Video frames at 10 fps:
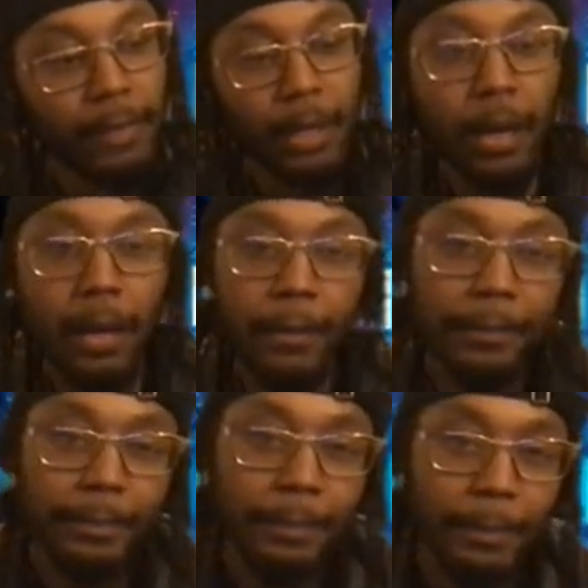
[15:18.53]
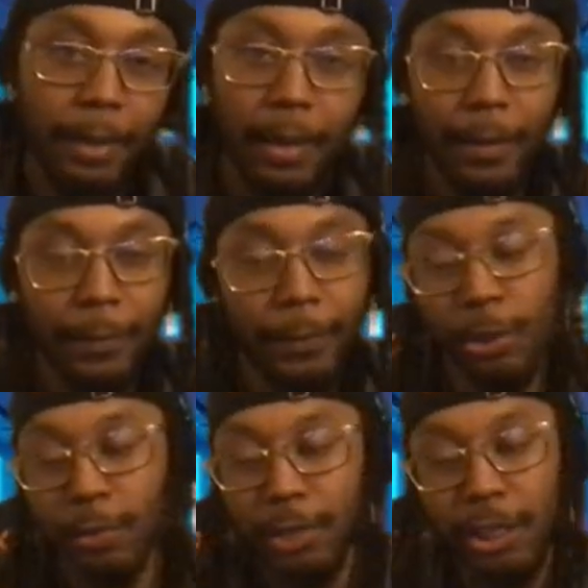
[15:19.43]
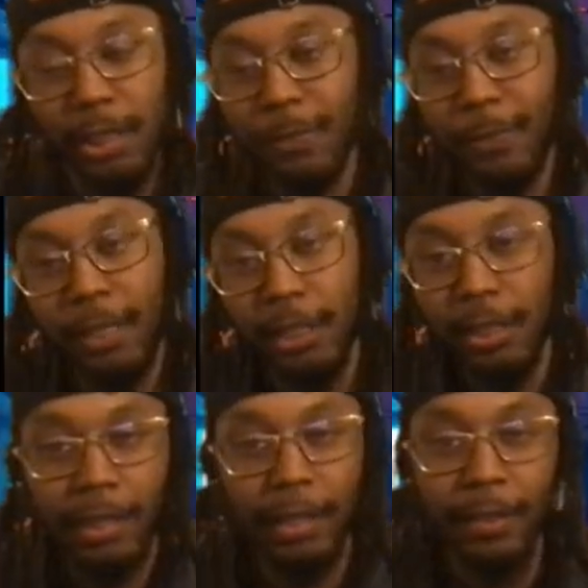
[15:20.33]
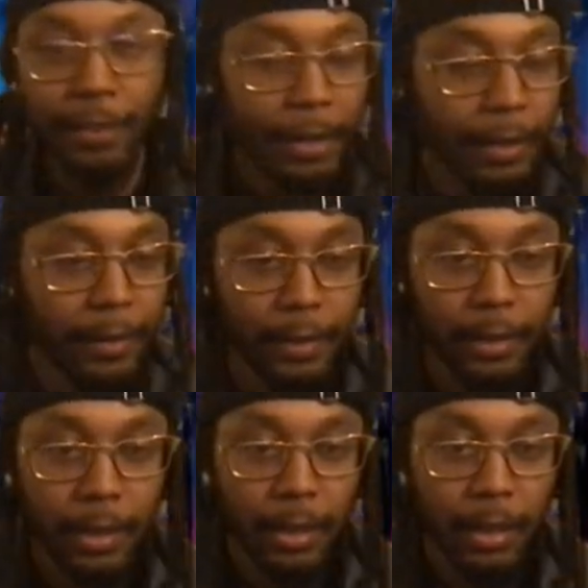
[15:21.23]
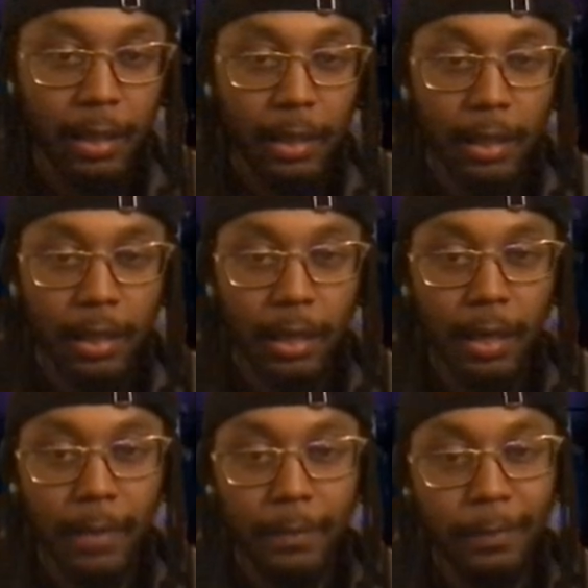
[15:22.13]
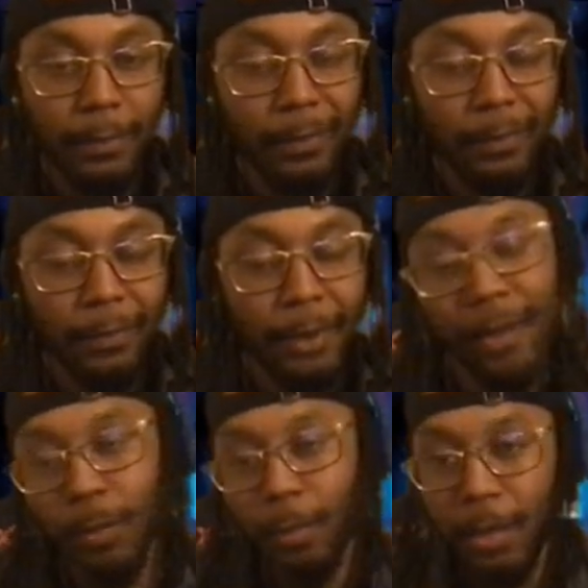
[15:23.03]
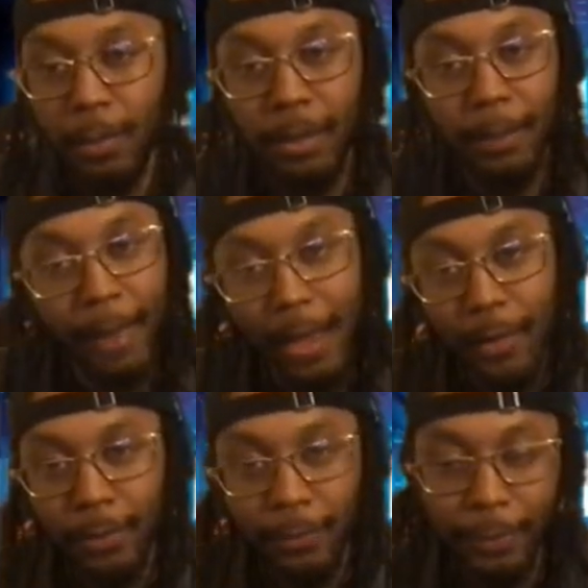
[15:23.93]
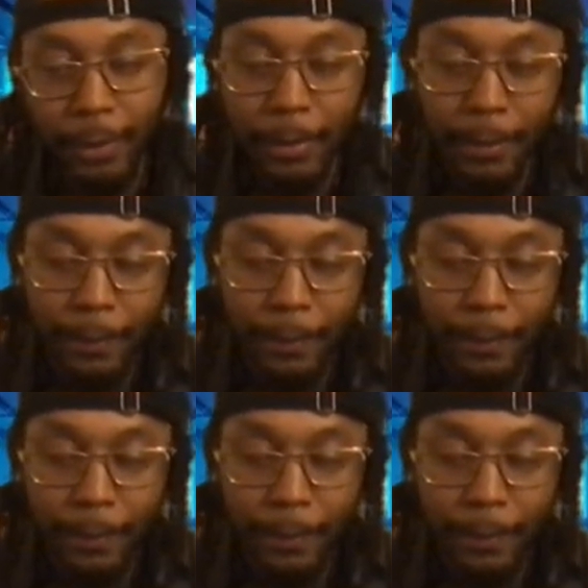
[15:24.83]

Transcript: Um, but official, she just finished it in the third um, ran away with the battle. You feel me?